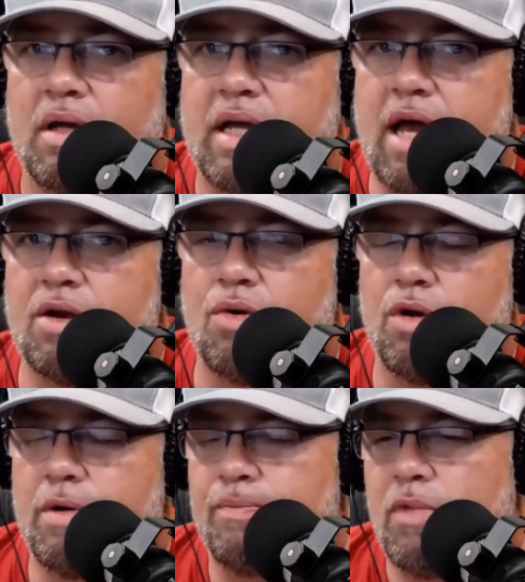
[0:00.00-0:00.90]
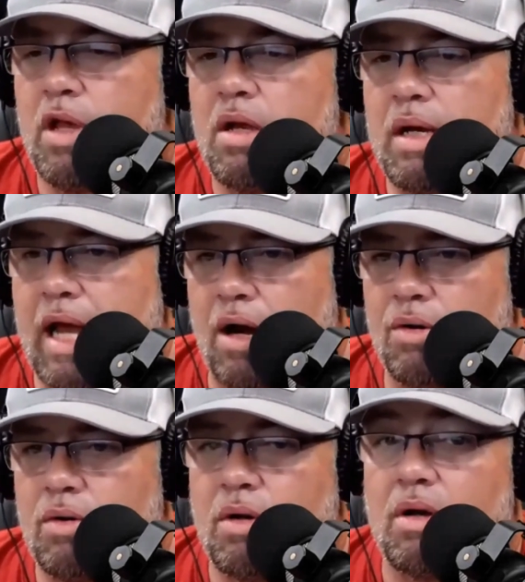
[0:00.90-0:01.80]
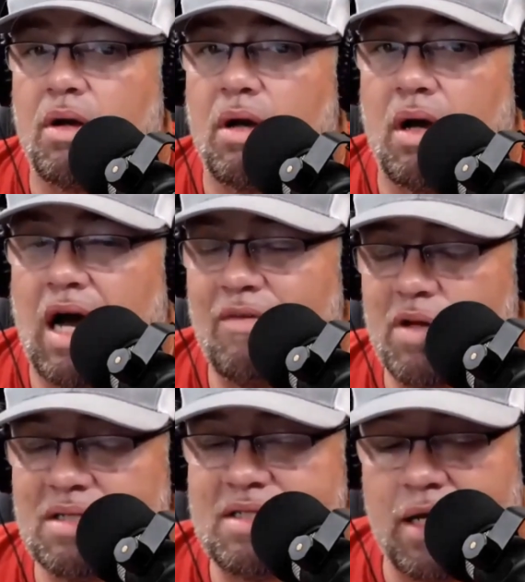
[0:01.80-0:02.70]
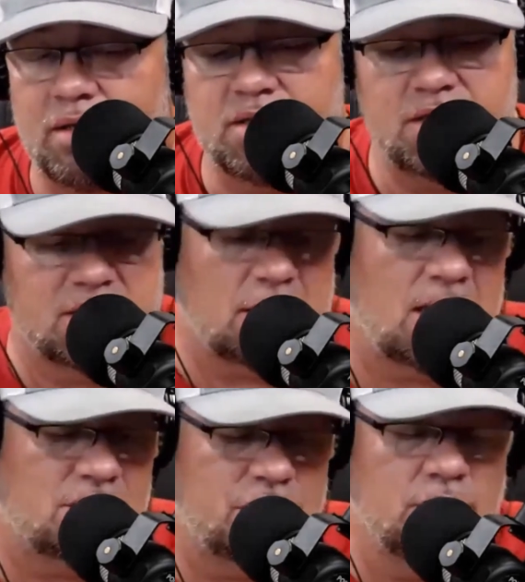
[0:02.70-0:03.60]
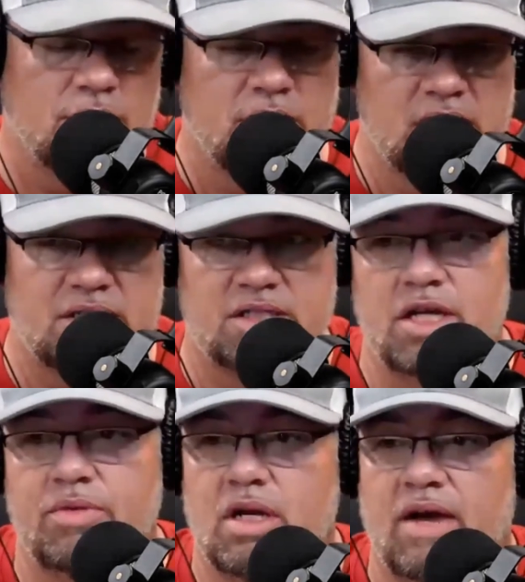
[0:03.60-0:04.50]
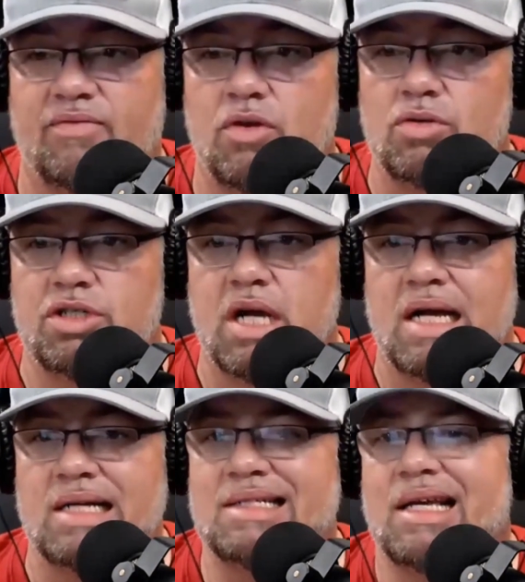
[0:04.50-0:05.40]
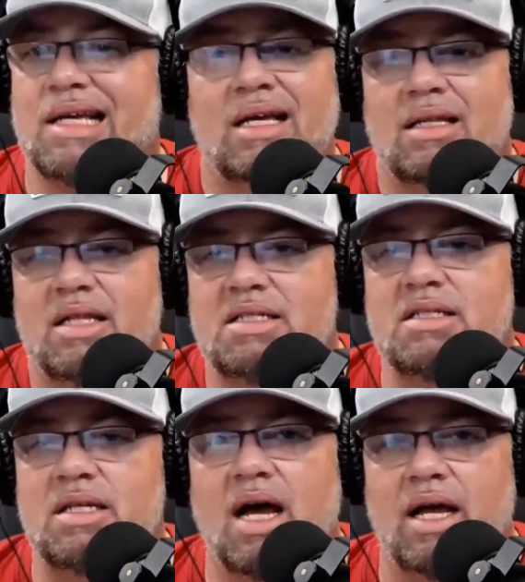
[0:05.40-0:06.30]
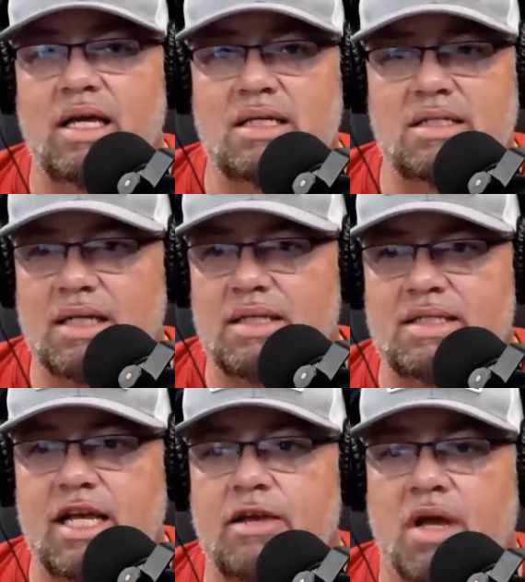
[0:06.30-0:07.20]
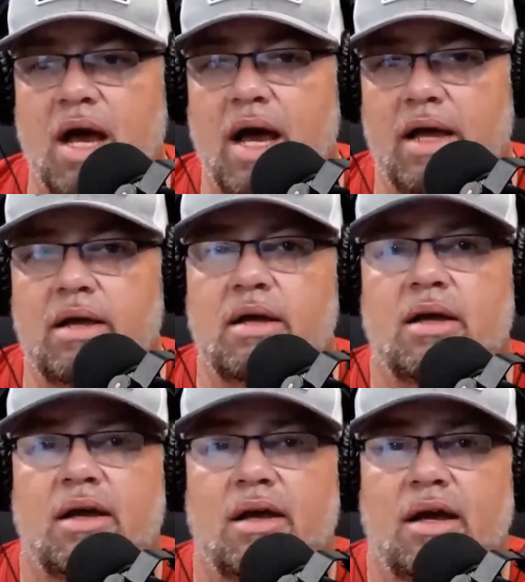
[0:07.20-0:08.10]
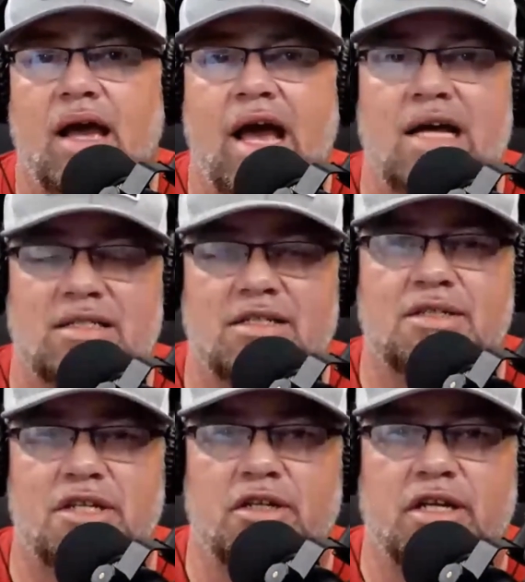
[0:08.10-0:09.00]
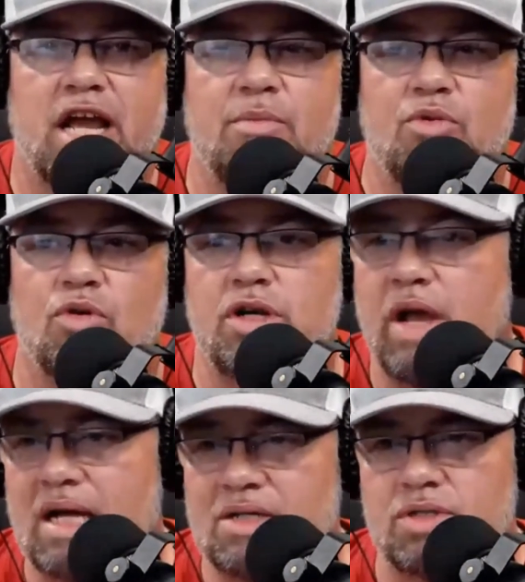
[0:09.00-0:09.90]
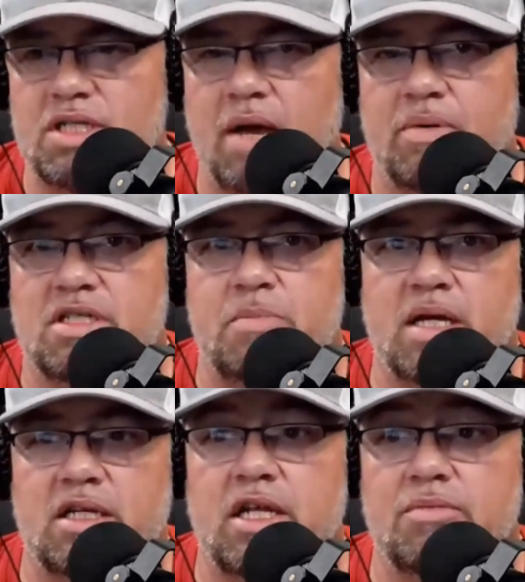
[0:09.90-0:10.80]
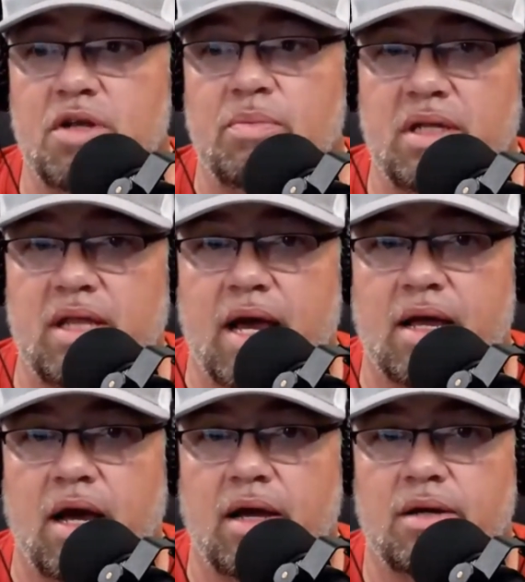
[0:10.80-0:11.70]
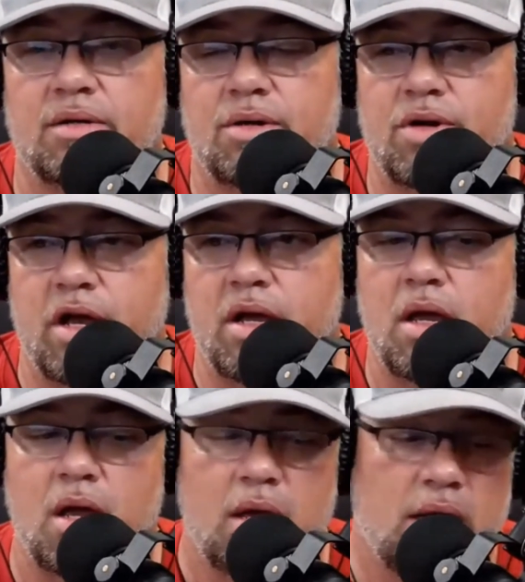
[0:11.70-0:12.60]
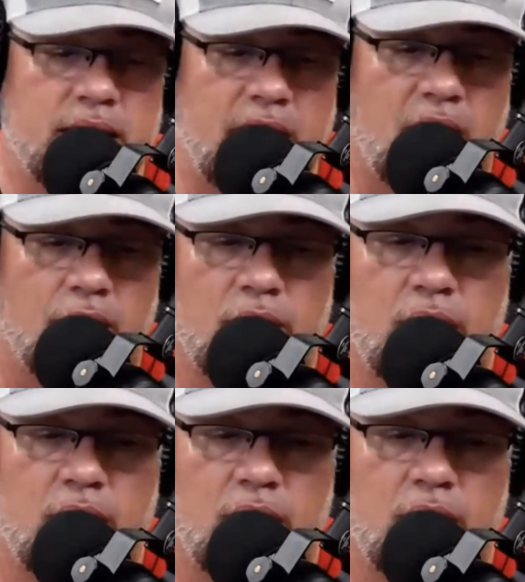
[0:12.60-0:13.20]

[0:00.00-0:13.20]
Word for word: category. Now, I've been saying this since last year, and this is something I've told you guys. This is not, he's not the same guy as is Dillon Gabriel, and you have to stop expecting him to be that guy. Okay. Now,